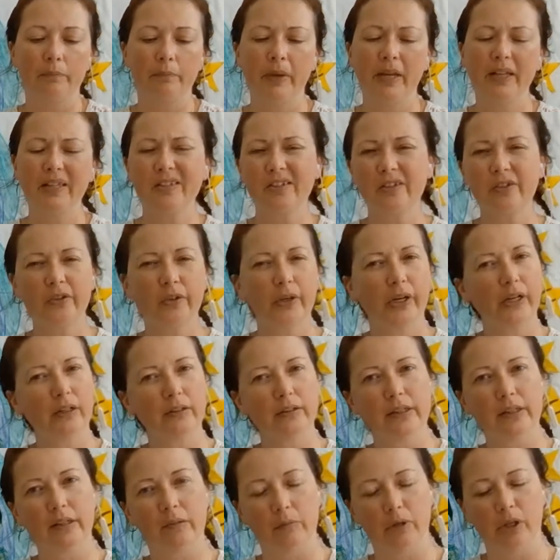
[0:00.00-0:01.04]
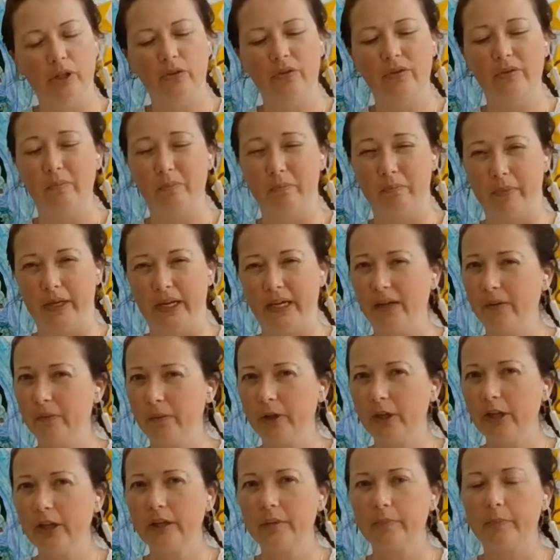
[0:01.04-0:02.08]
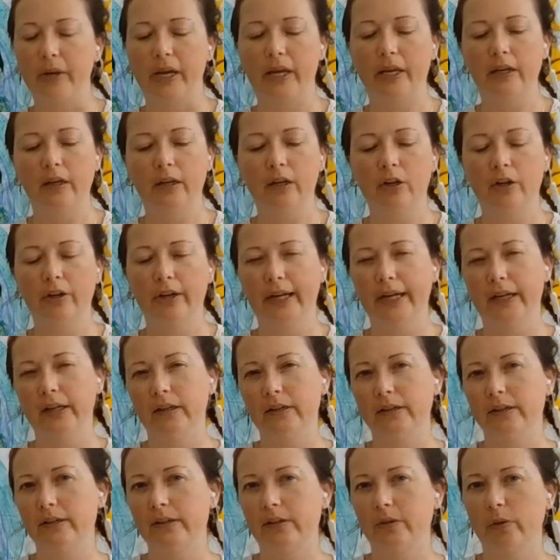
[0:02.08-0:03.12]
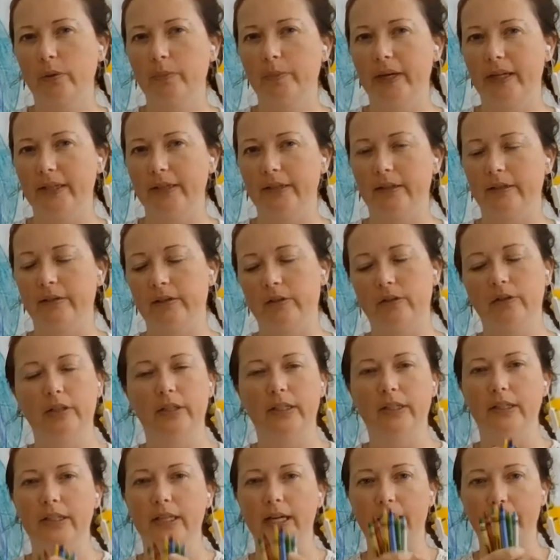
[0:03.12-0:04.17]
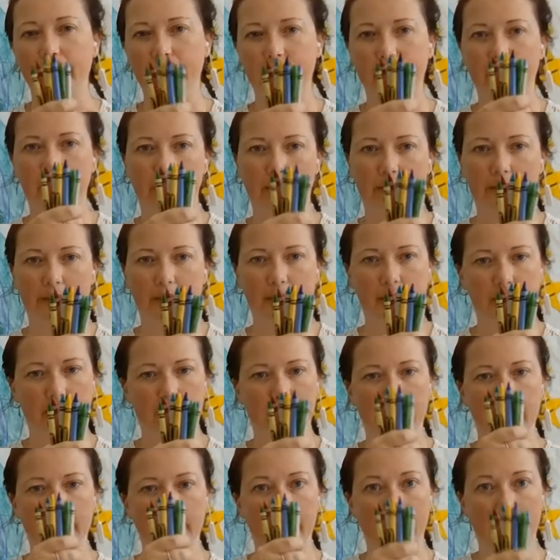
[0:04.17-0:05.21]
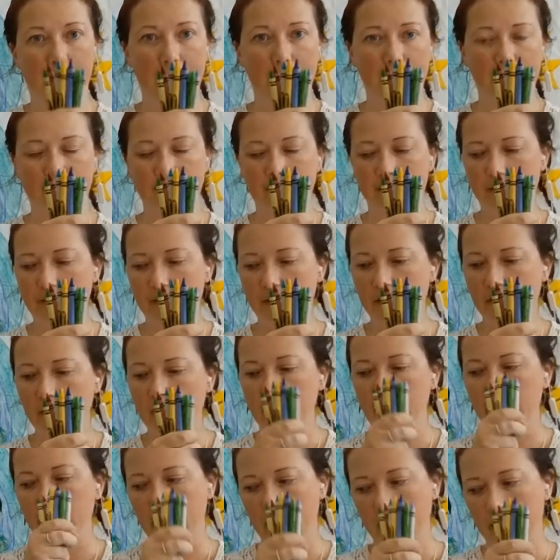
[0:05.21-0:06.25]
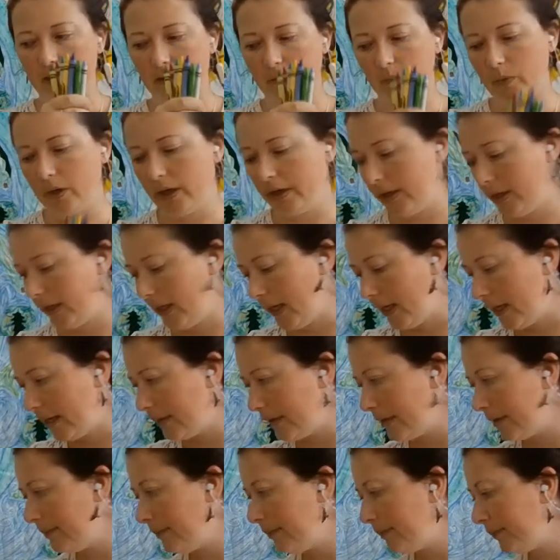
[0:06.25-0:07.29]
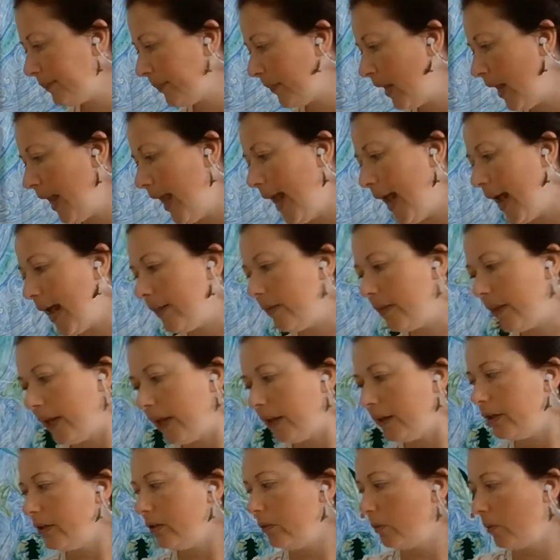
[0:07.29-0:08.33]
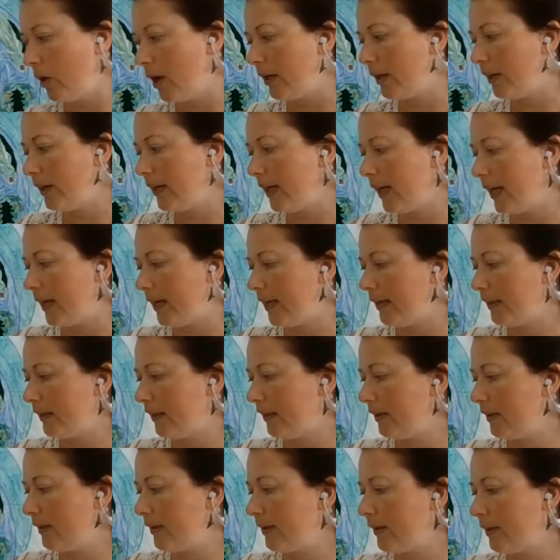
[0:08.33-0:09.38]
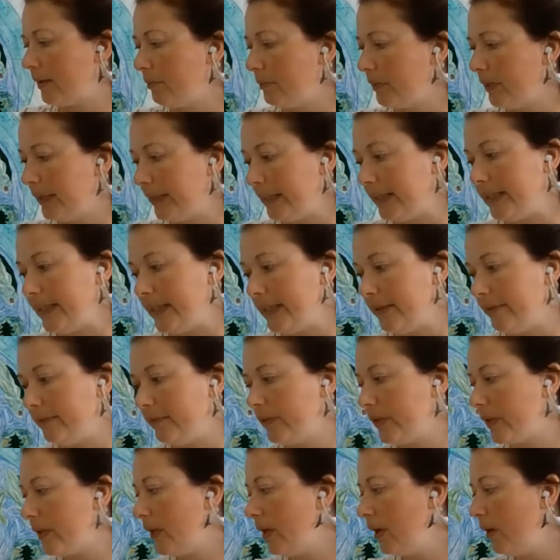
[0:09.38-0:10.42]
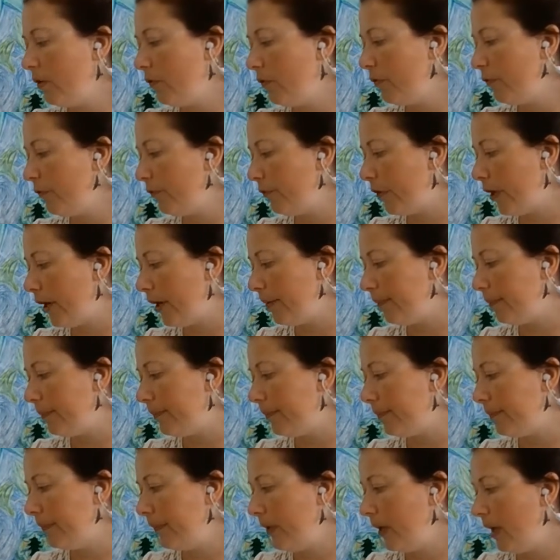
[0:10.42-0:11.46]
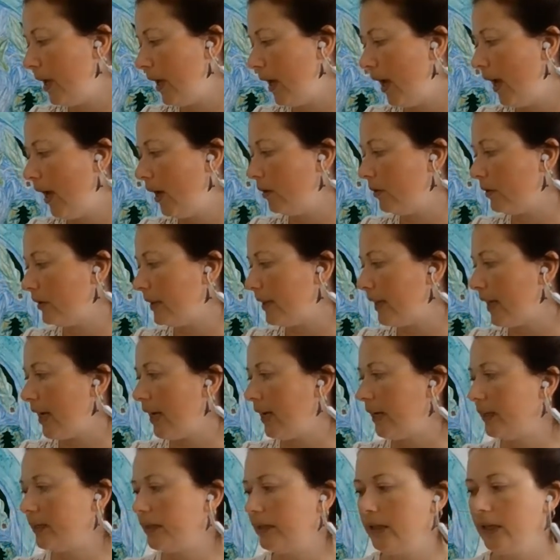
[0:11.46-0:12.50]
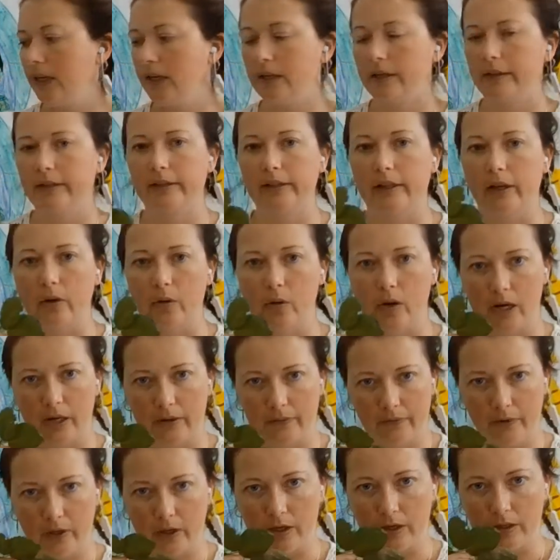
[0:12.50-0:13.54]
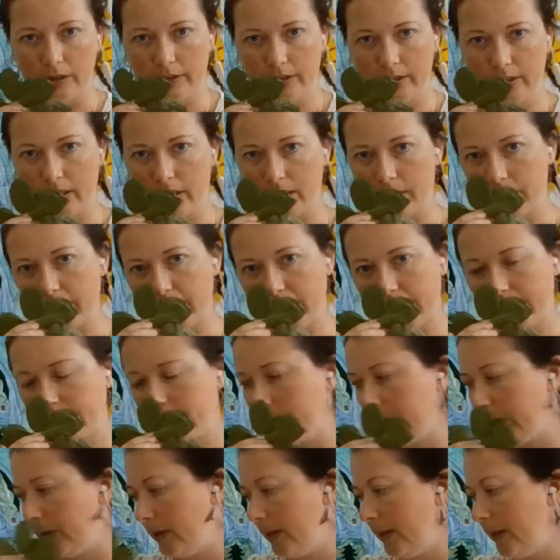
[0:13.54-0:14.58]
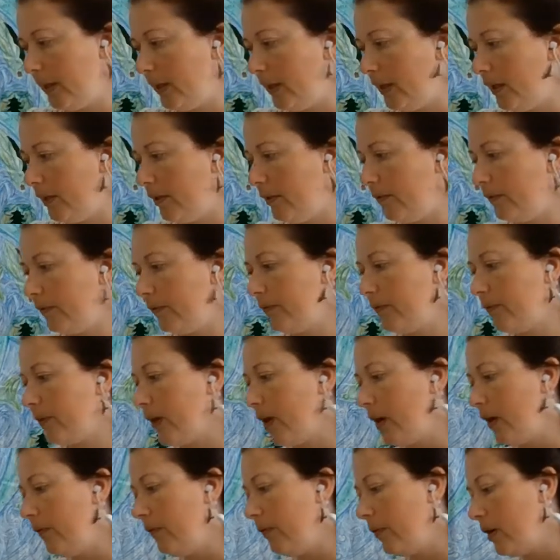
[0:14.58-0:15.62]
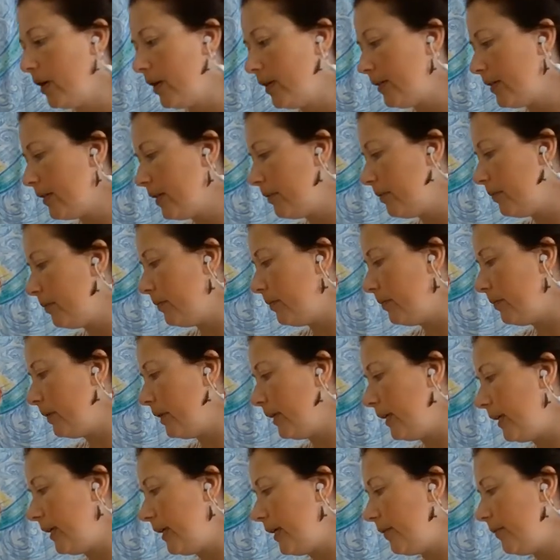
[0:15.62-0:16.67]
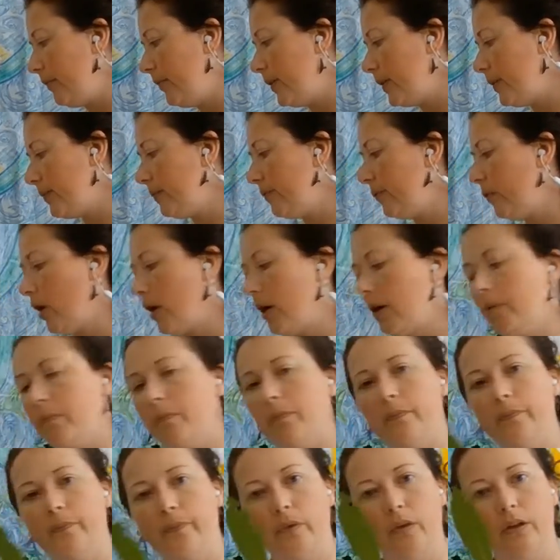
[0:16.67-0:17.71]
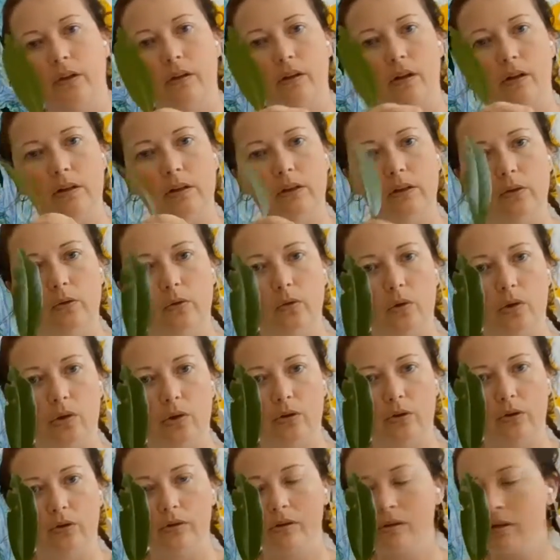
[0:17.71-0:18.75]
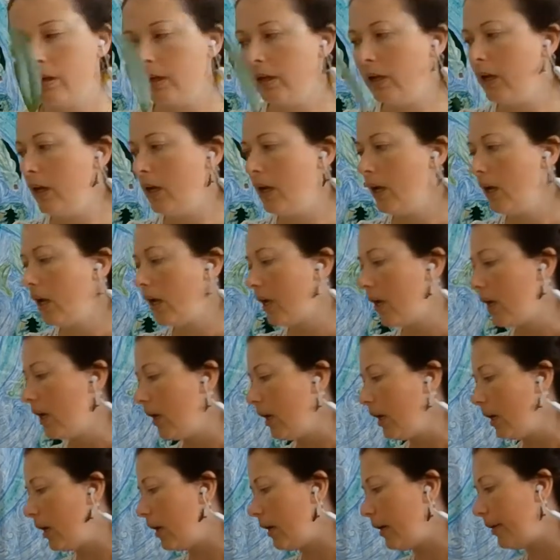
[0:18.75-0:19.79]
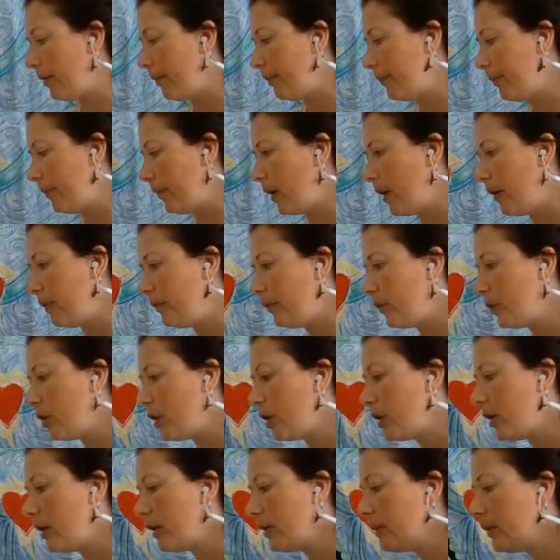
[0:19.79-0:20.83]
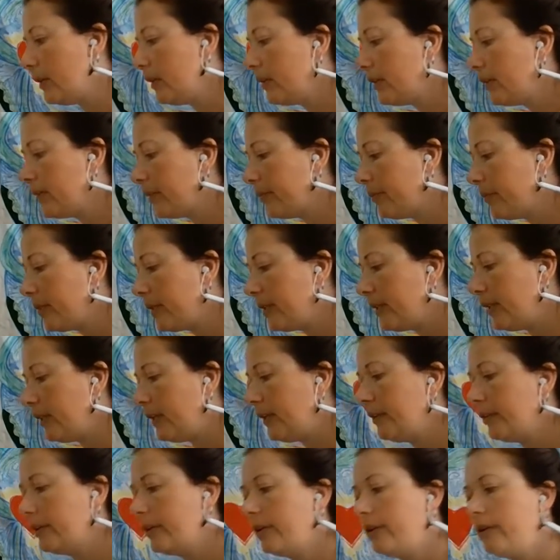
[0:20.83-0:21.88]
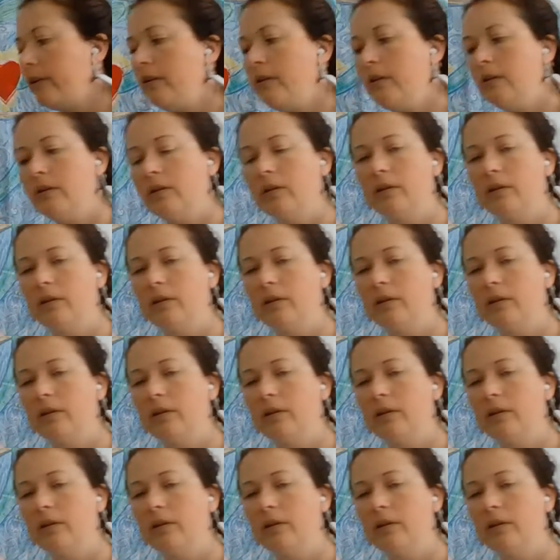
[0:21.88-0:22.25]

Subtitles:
pencil crayons and markers might work, but crayons or pastels are definitely the best that you want to get. And then you want to get some leaves from outside. So I've got a blackberry leaf, I've got some leaves from a laurel, I've got some cedar,